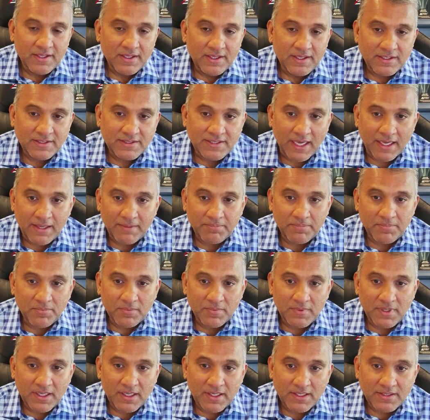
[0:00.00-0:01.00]
type
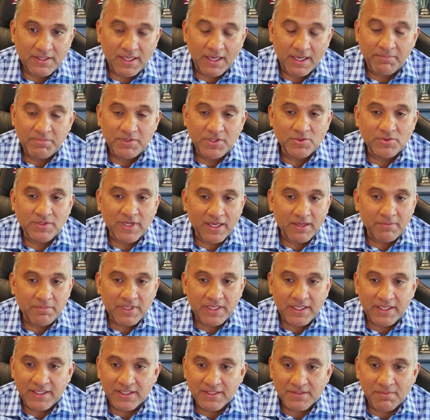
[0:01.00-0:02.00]
type 2
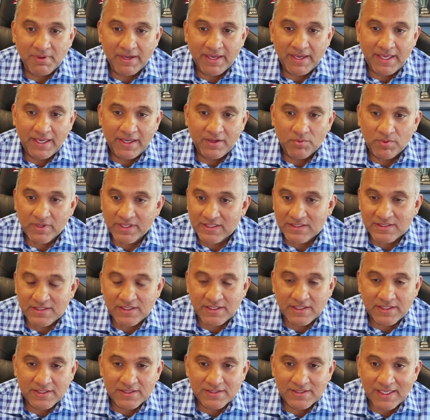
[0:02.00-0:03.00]
diabetes, my
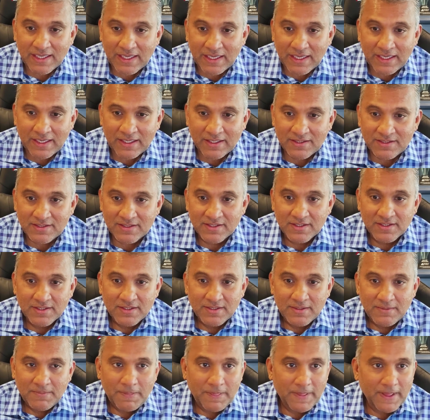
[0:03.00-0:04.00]
A1C is 8,
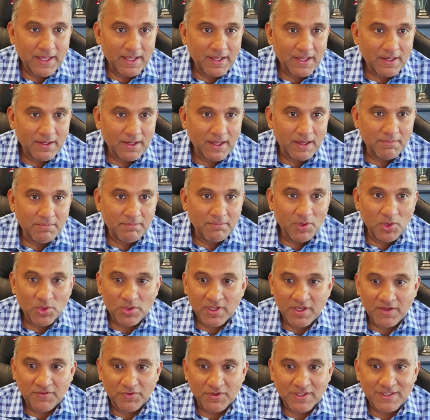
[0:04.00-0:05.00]
and I'm
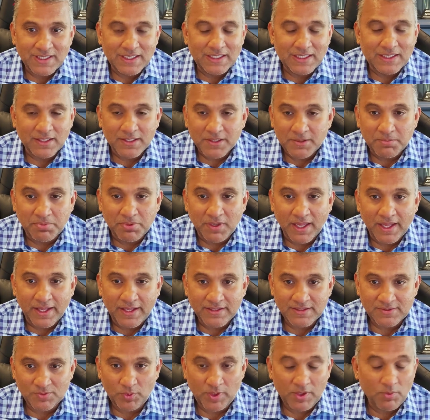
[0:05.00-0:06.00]
looking for dental
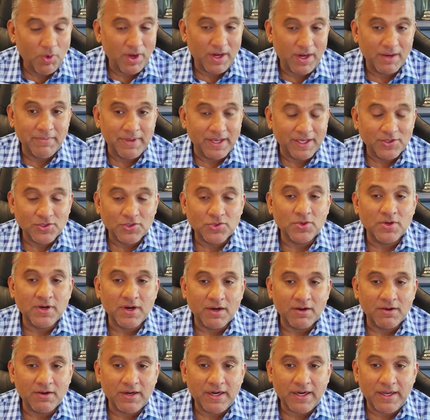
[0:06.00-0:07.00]
implants, we want to make sure
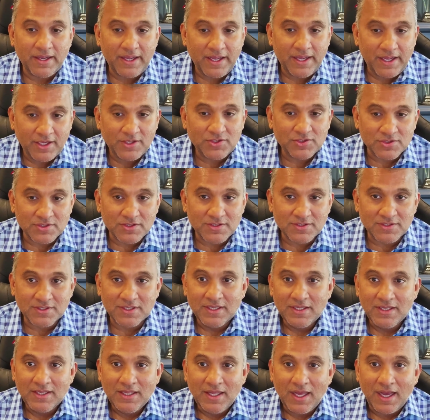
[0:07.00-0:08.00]
our agents
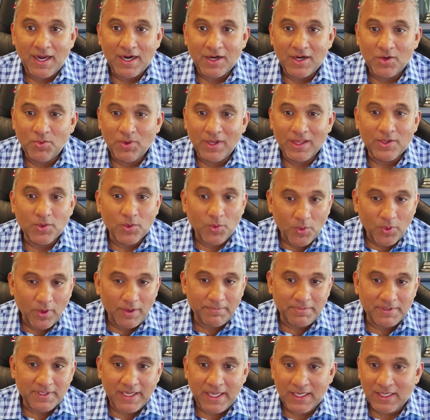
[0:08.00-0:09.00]
are well
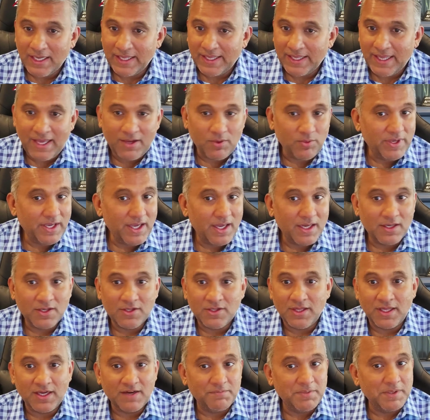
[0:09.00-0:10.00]
equipped and like, hey, we handle a
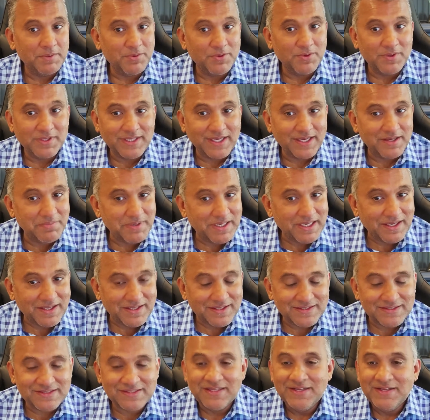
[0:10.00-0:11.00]
lot of people with
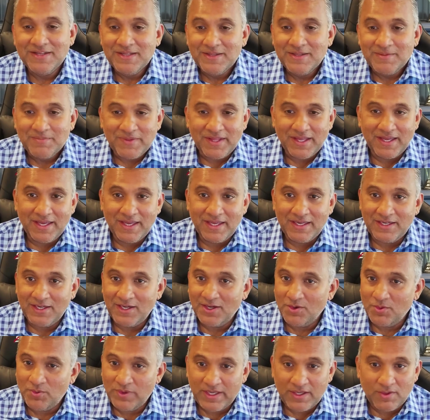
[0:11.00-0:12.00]
diabetes, and
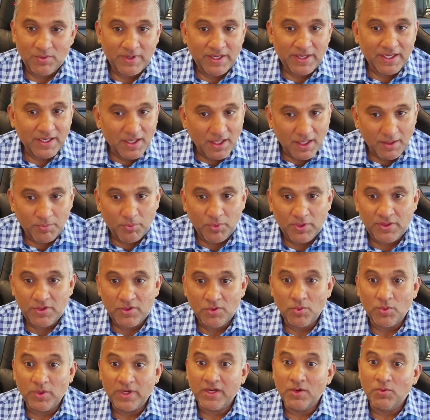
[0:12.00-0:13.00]
we can help with you.
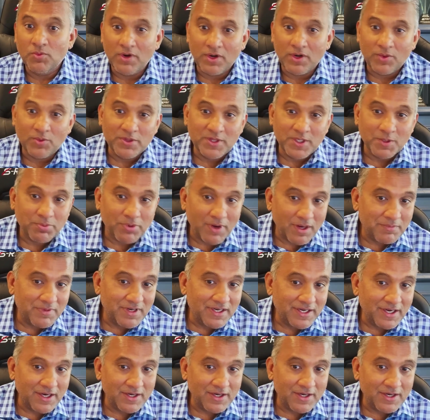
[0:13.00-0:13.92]
We can work with your primary care